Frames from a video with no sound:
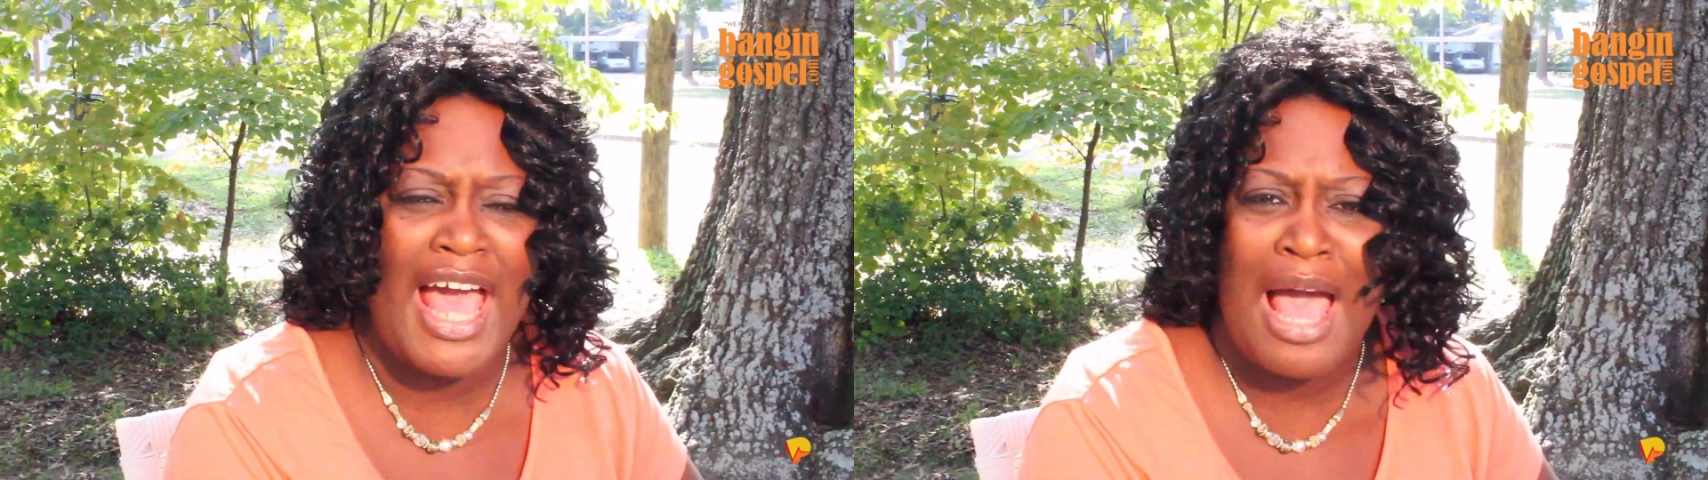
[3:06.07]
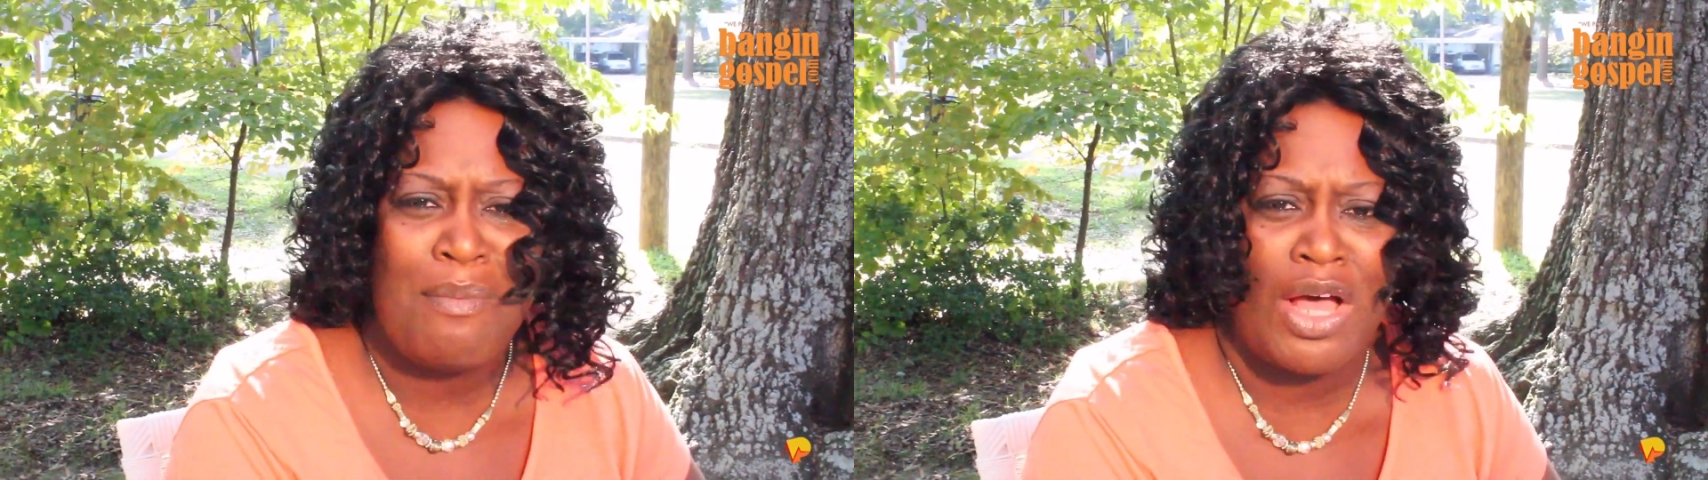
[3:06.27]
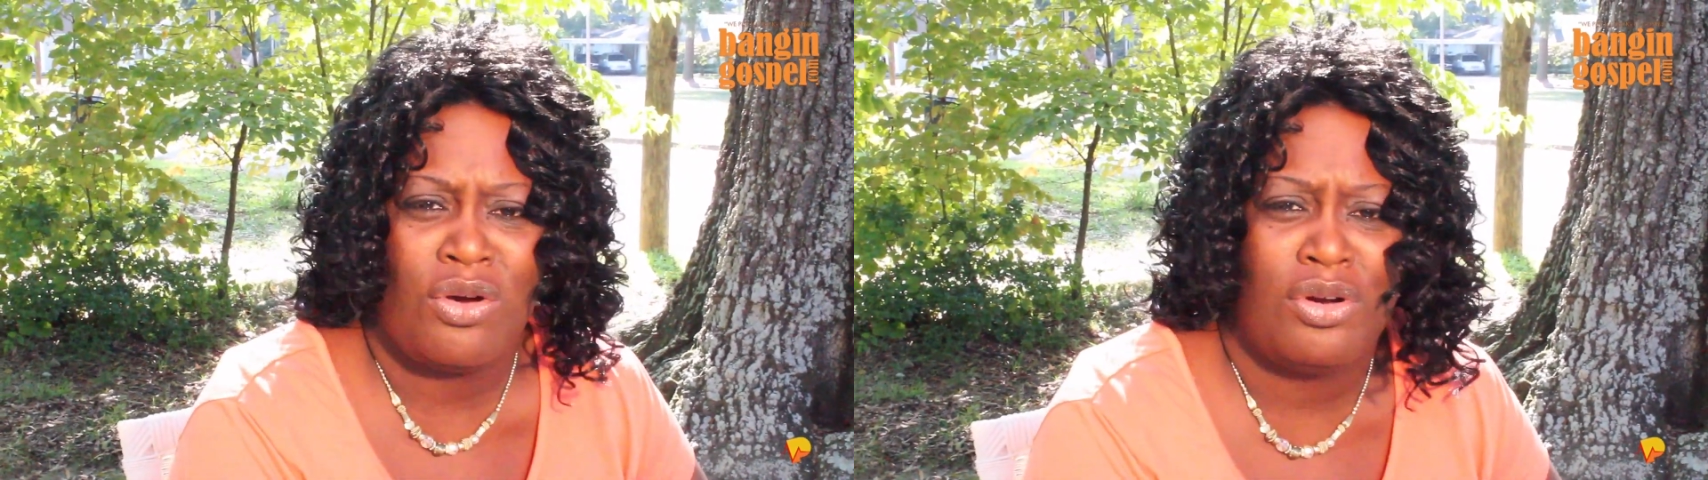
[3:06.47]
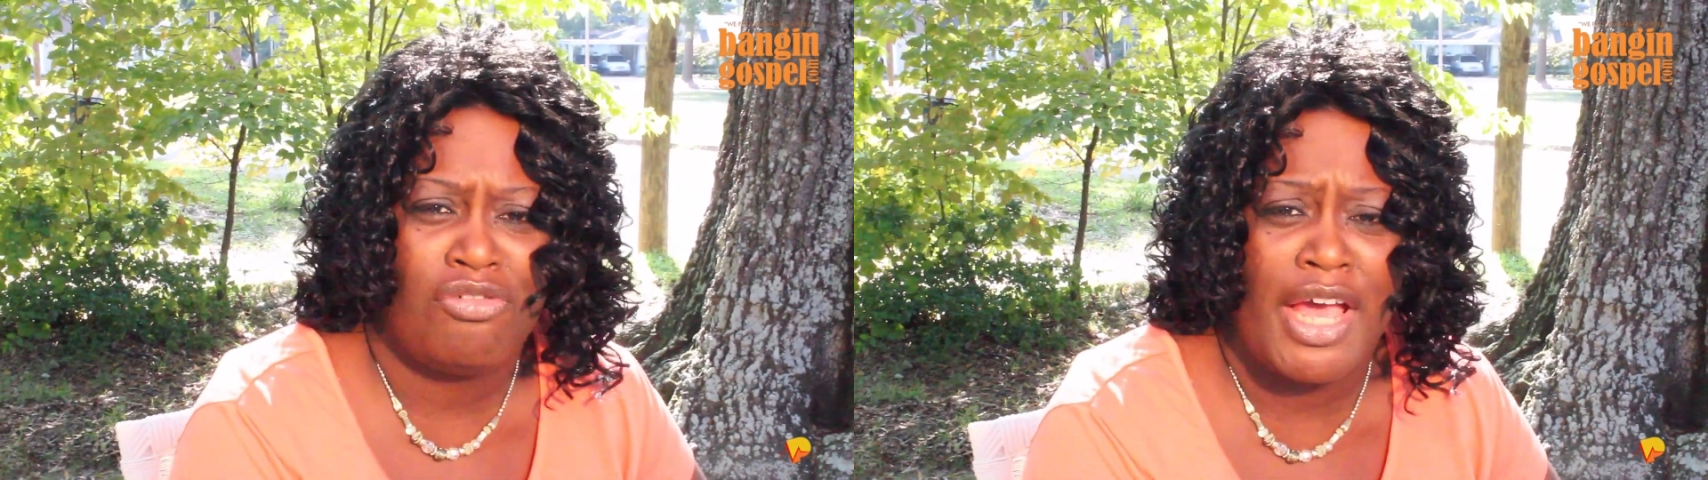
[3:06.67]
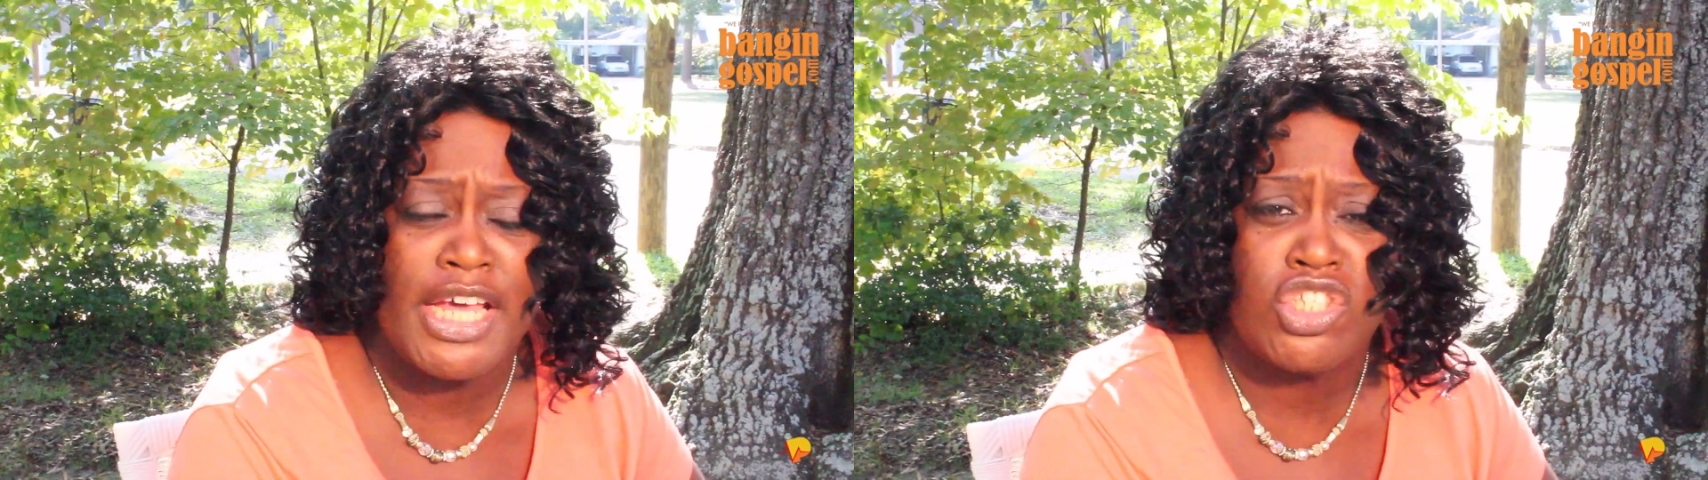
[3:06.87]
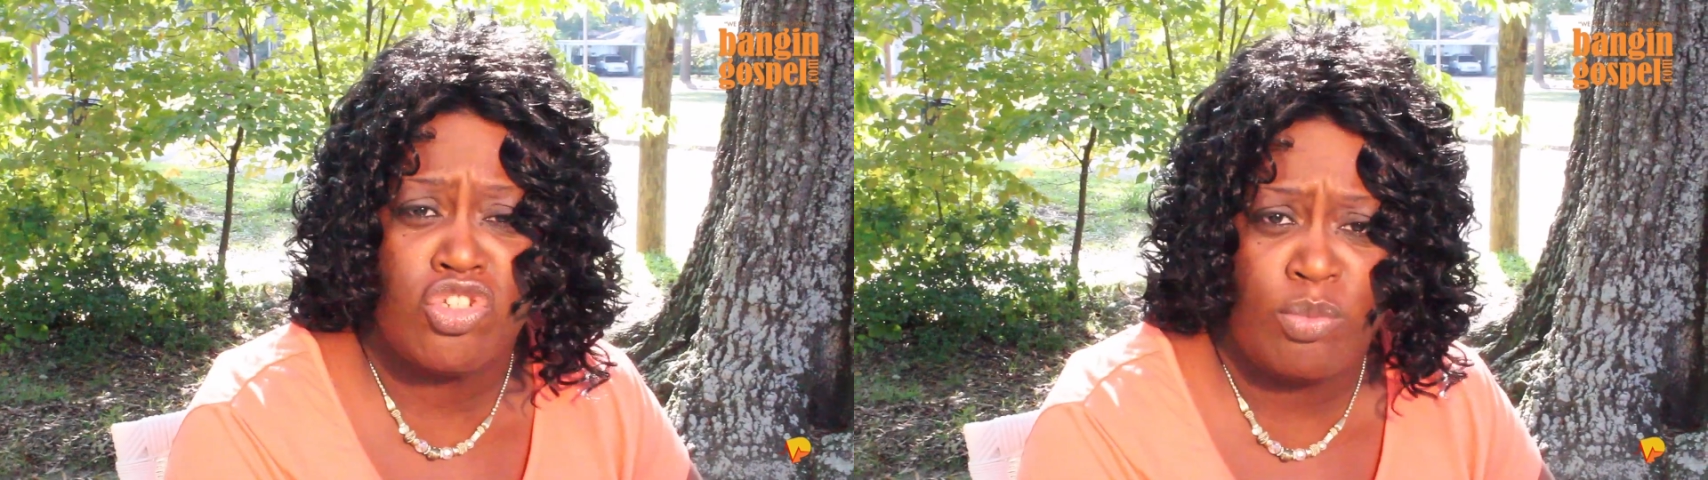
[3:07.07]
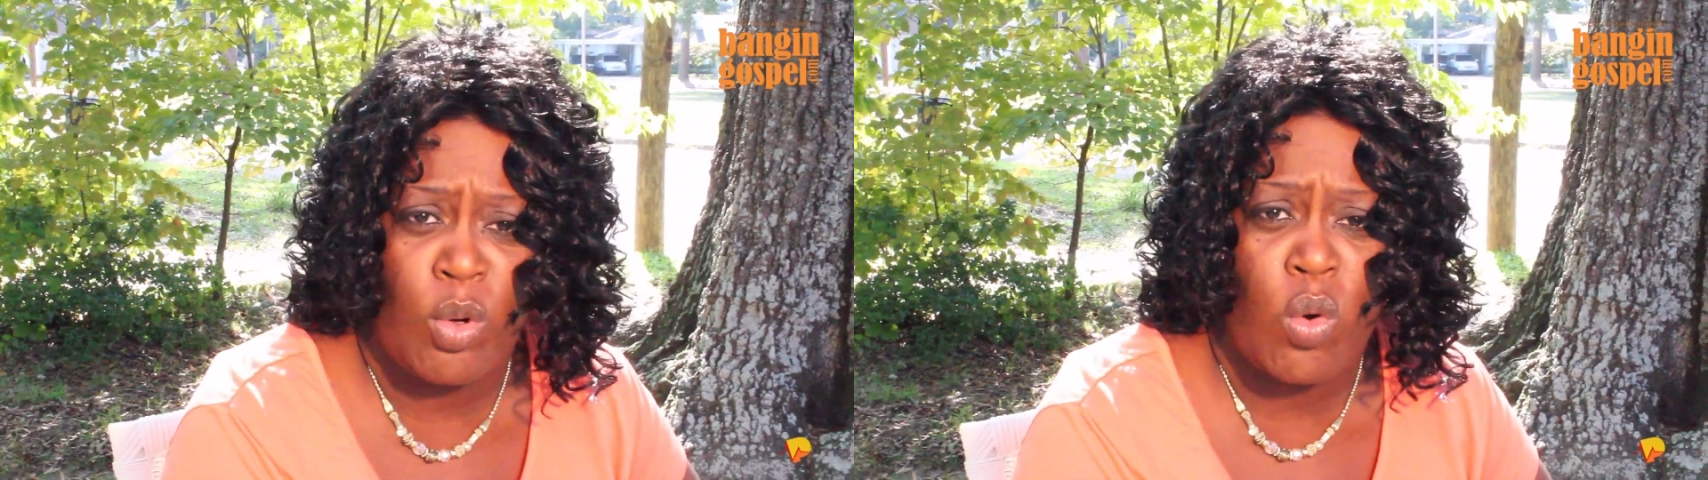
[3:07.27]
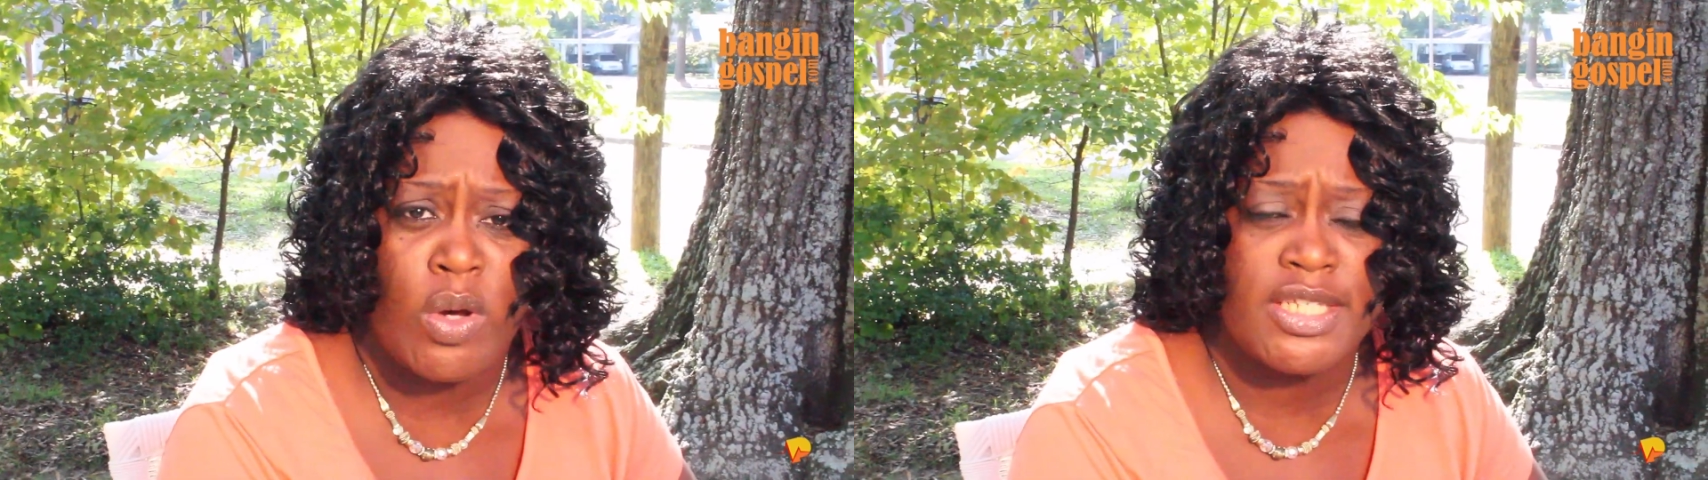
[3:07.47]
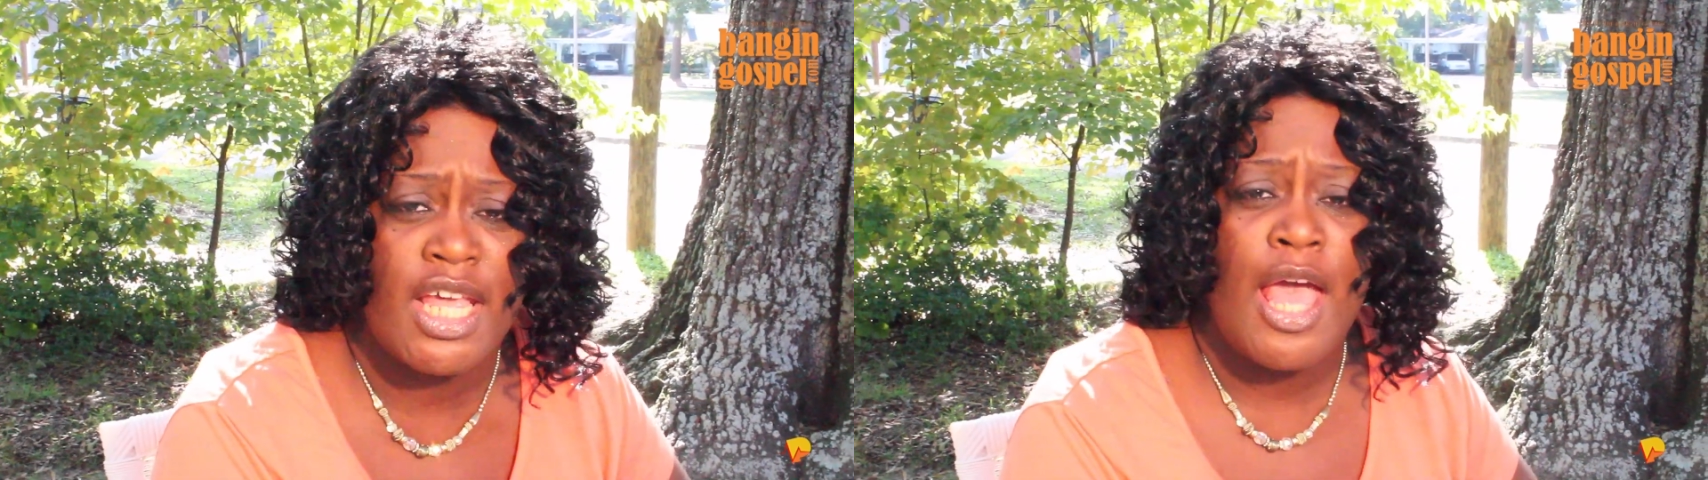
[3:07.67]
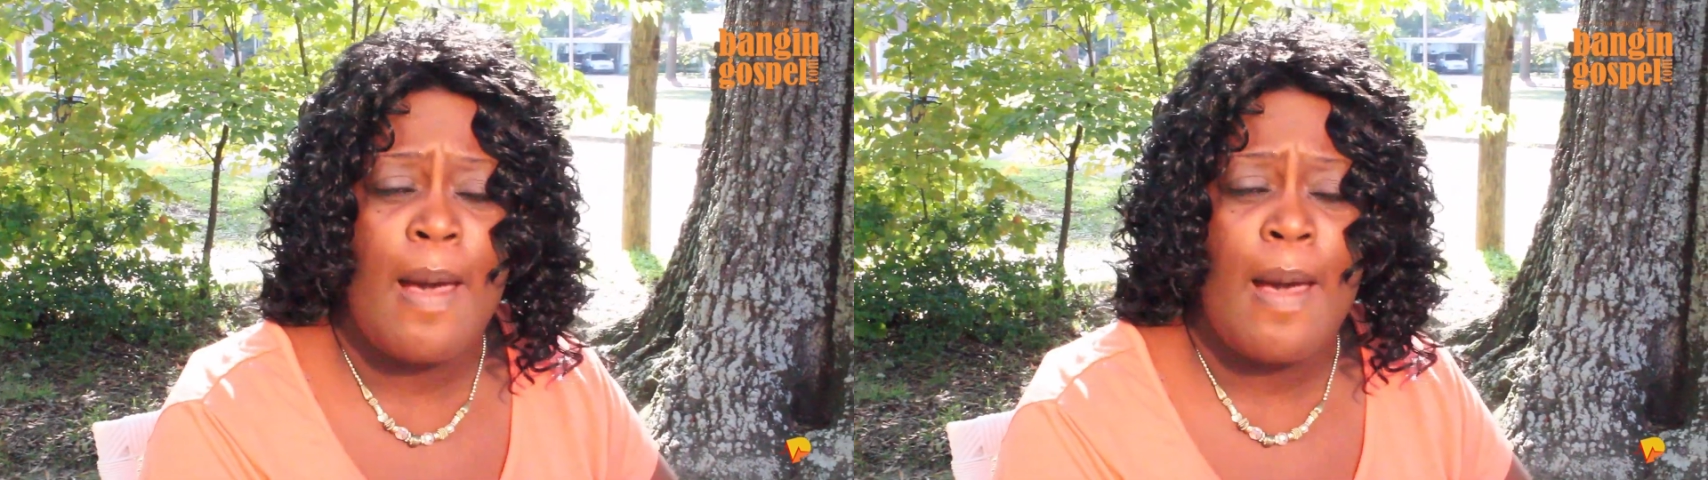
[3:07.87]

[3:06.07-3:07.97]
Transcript: how am I going to raise 2 boys?